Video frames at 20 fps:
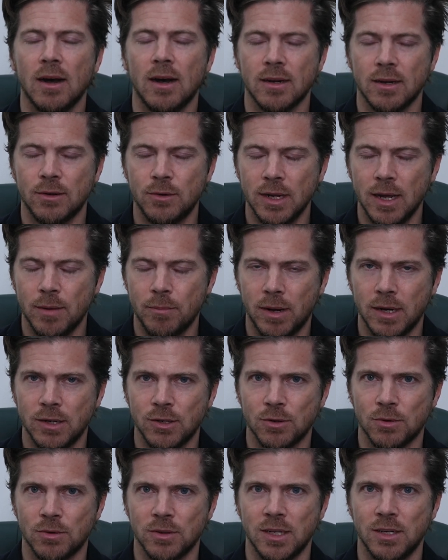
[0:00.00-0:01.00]
I don't want to get
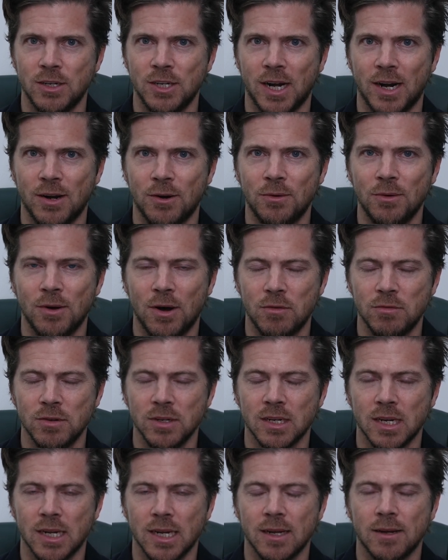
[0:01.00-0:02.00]
political on this channel,
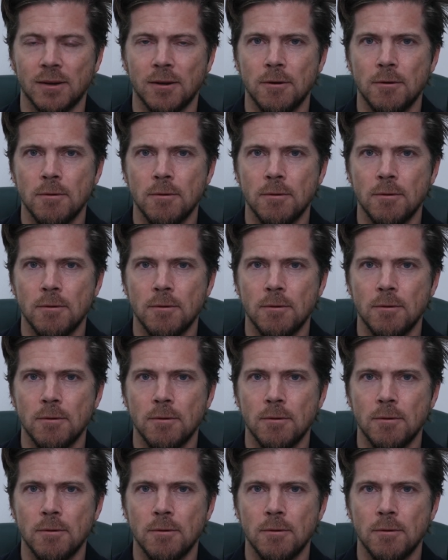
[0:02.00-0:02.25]
obviously,